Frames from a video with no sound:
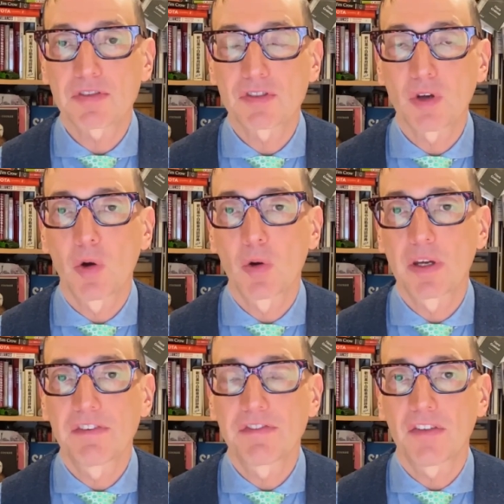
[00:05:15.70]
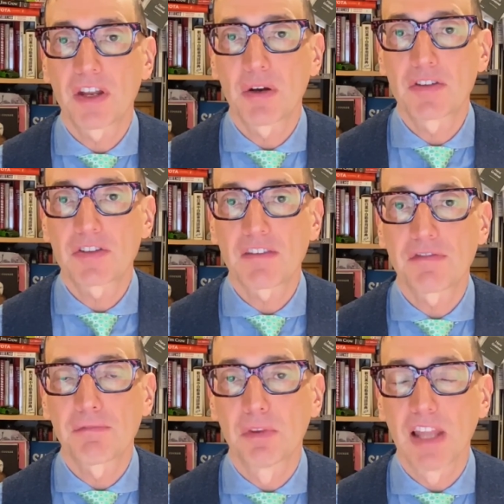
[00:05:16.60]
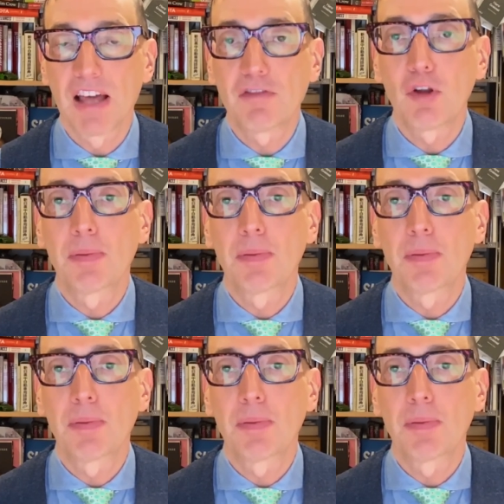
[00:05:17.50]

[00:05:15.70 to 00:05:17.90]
So if uh, there is a level